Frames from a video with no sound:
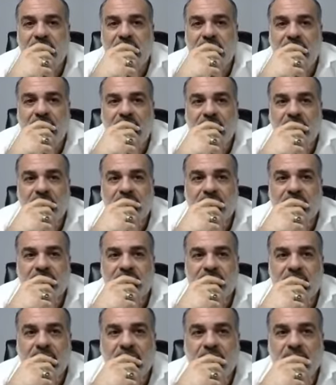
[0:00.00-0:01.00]
and
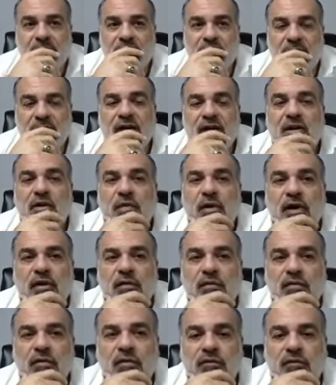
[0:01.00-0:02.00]
anywhere
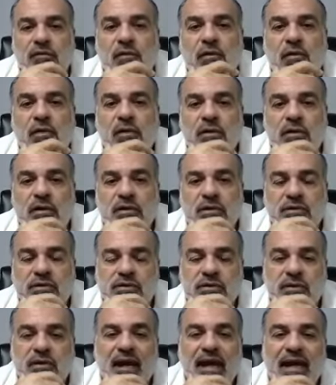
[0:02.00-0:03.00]
from 4
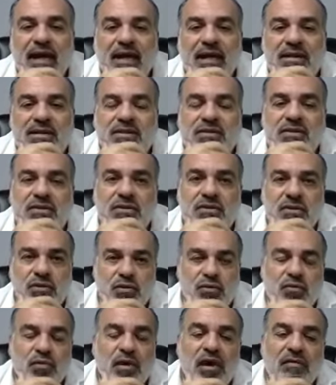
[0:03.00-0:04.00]
to 8 to
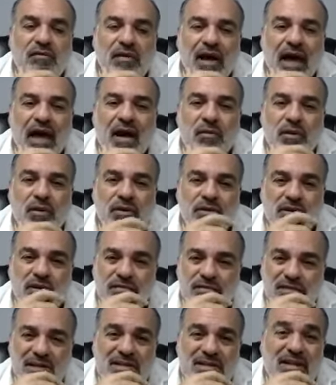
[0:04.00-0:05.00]
12 hours
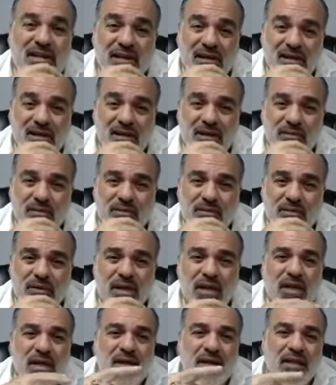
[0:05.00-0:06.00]
of testing alone.
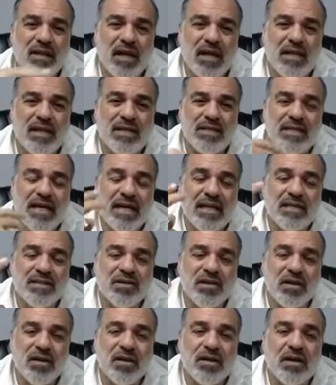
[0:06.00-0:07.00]
Then it takes
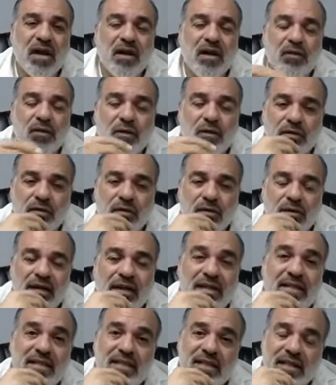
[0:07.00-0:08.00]
another,
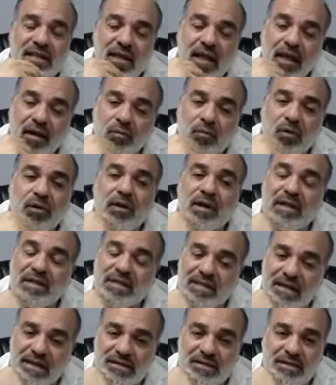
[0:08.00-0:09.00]
it's labor
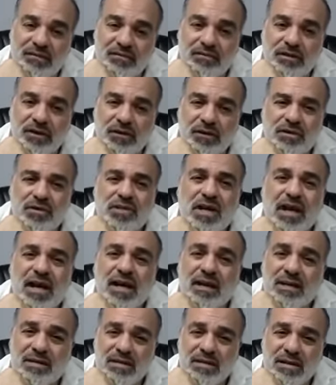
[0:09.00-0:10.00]
intensive. Neuropsych
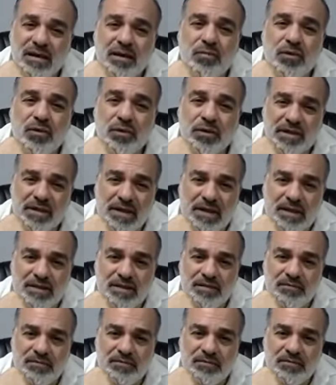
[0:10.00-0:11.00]
is labor intensive.